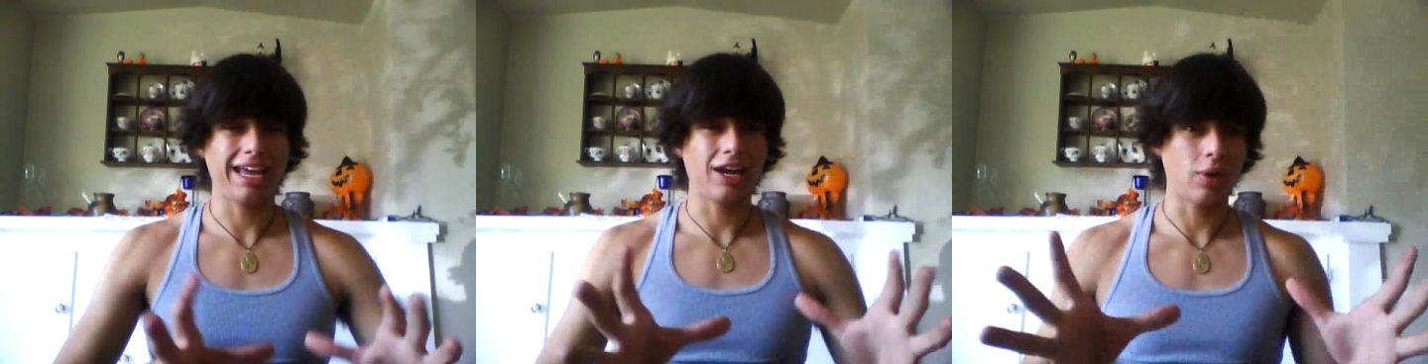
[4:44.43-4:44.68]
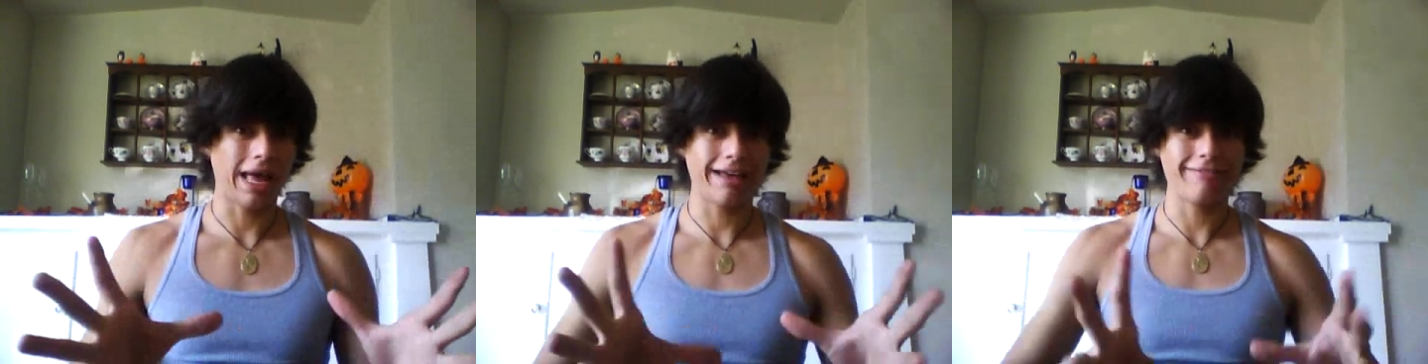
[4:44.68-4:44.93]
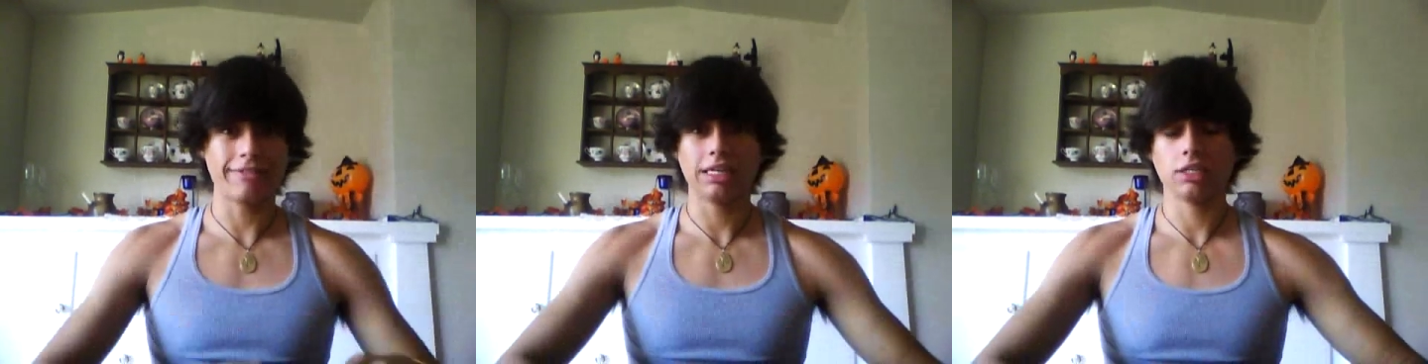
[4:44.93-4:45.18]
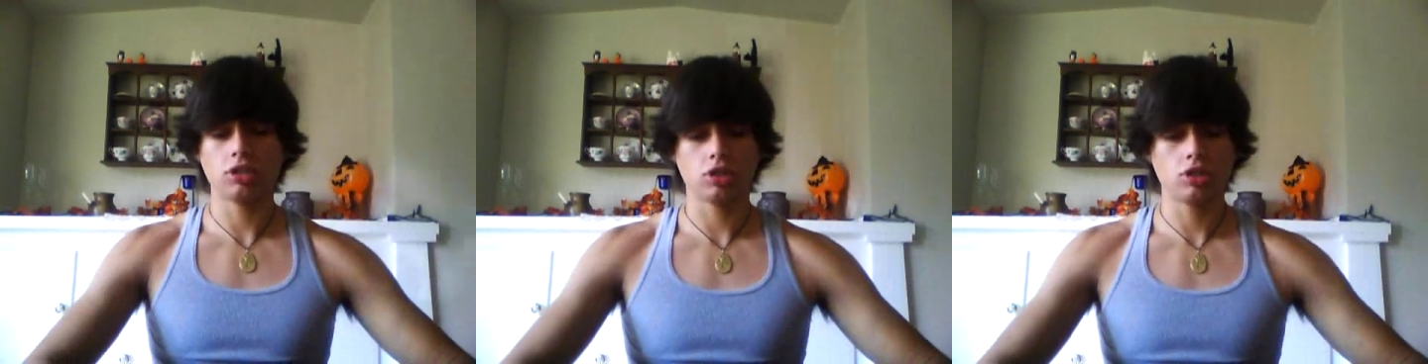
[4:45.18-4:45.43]
I don't have
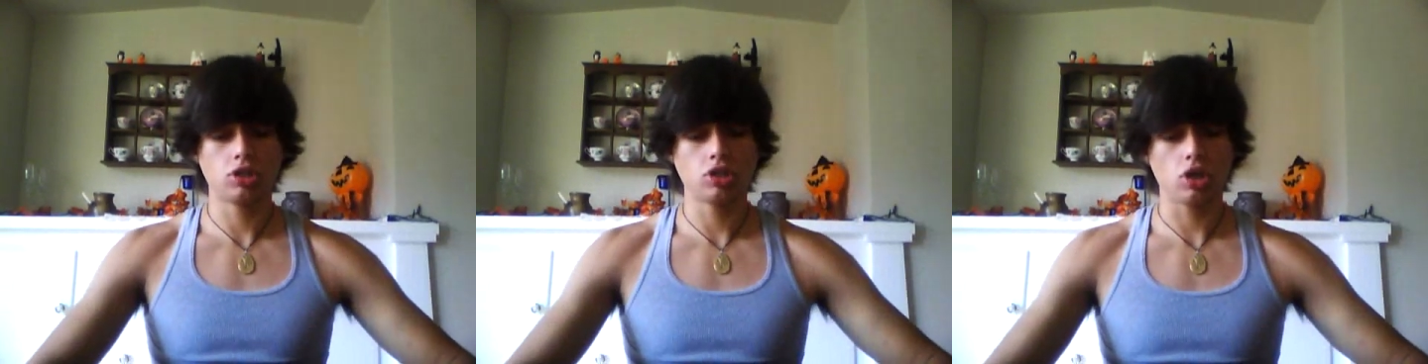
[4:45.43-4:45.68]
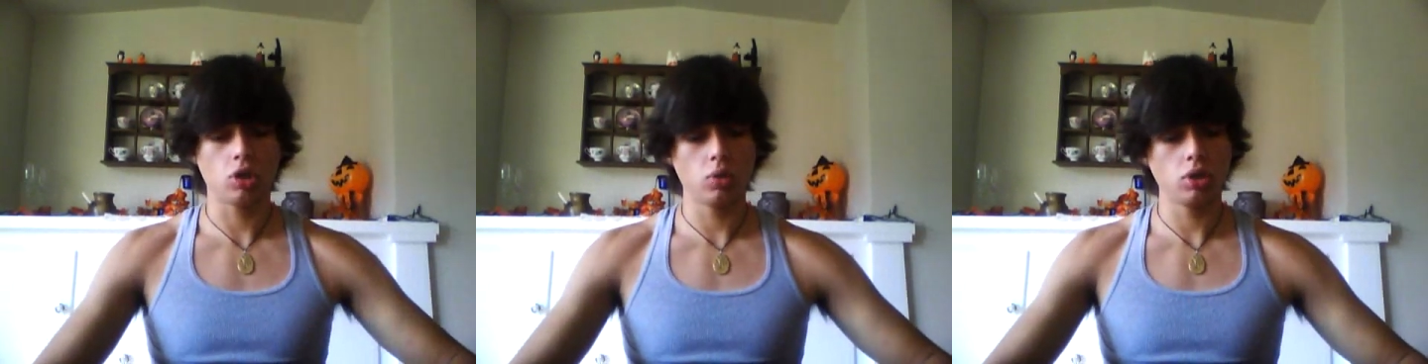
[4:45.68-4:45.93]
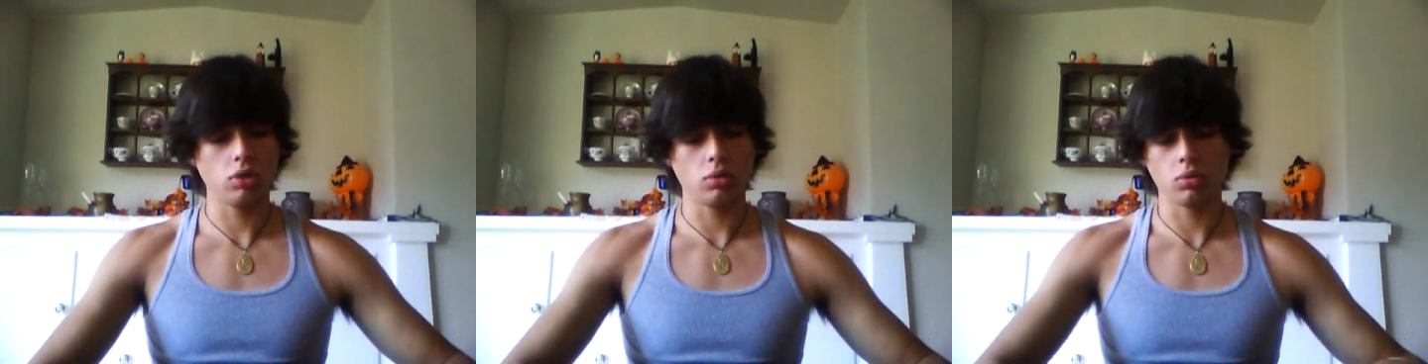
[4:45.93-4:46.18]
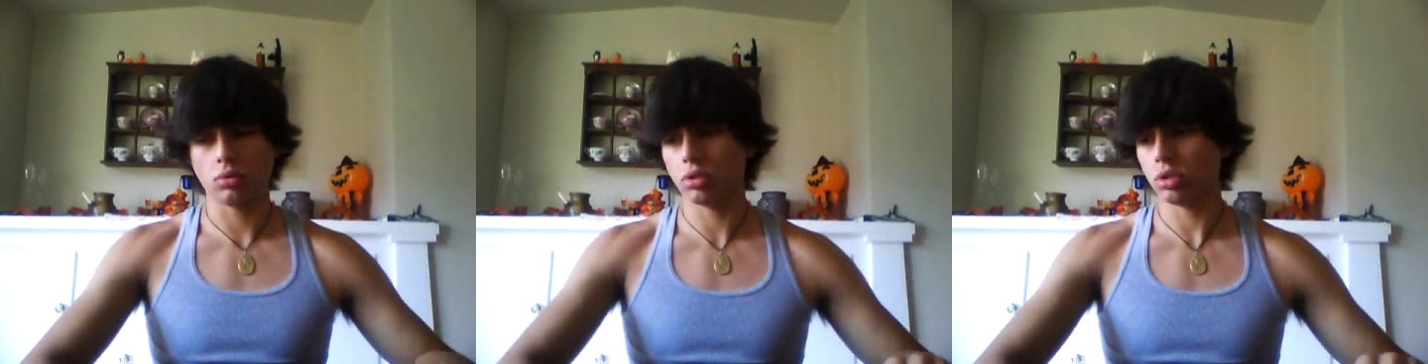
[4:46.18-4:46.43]
any to show
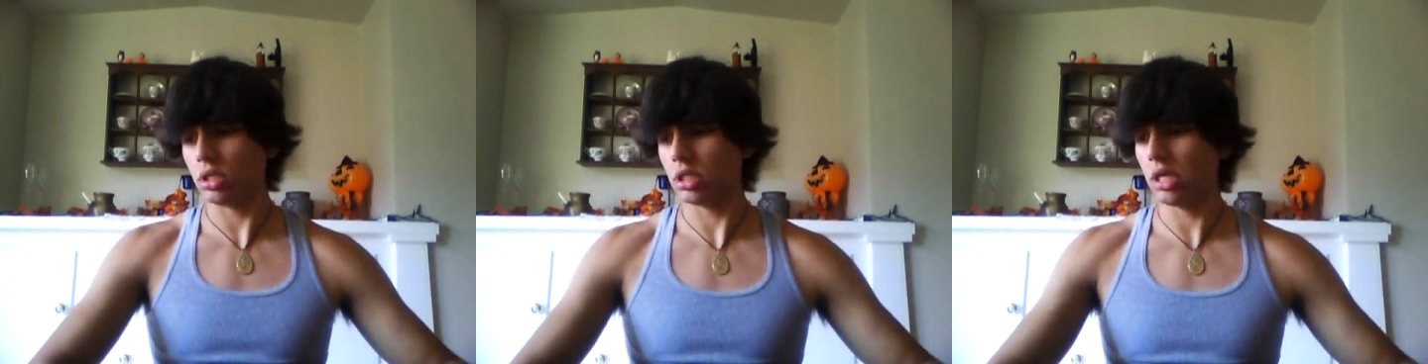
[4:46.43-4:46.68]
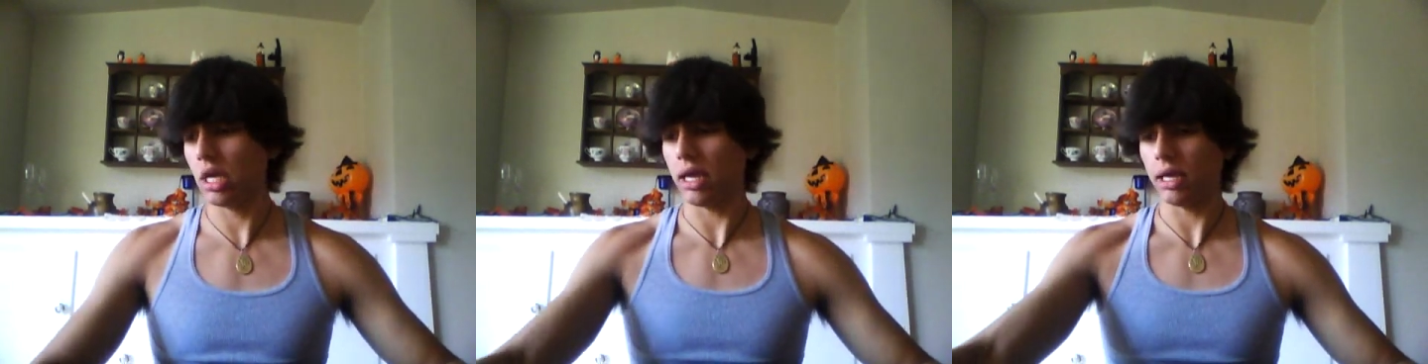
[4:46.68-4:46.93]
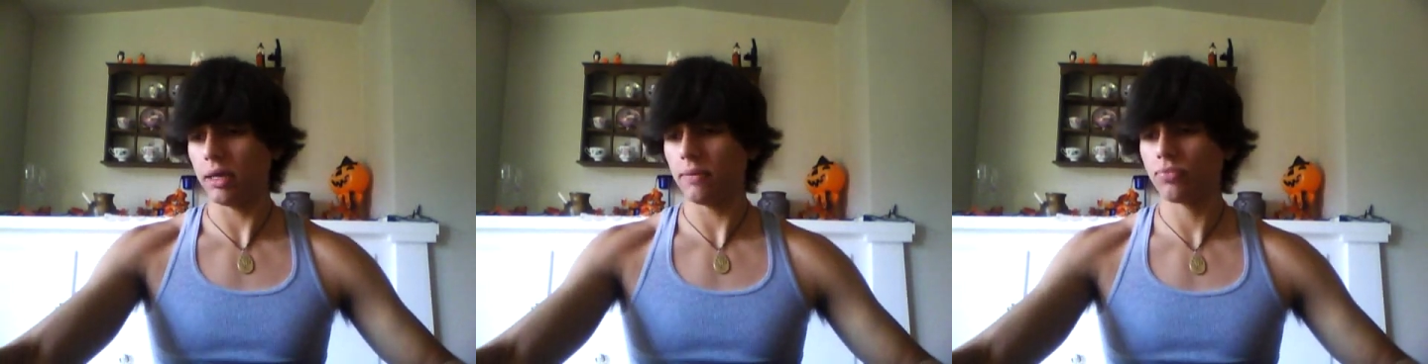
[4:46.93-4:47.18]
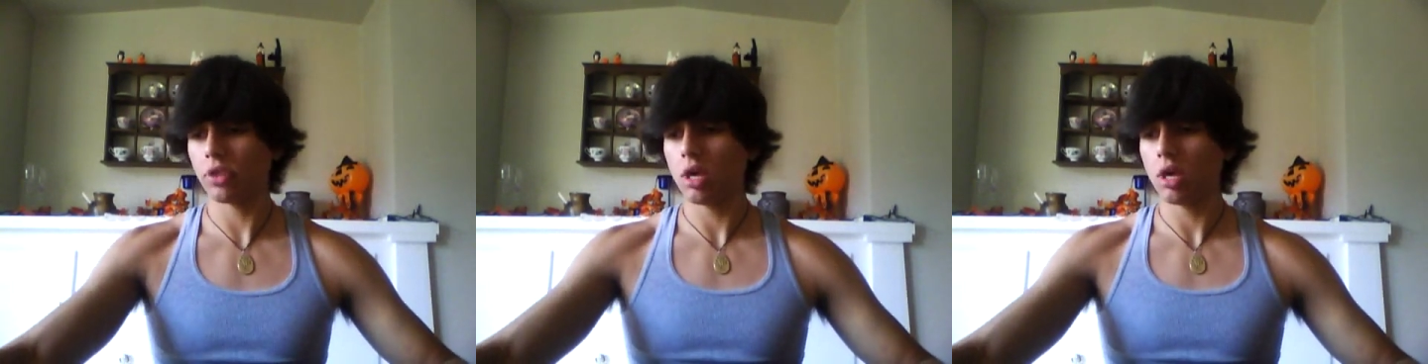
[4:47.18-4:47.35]
you today.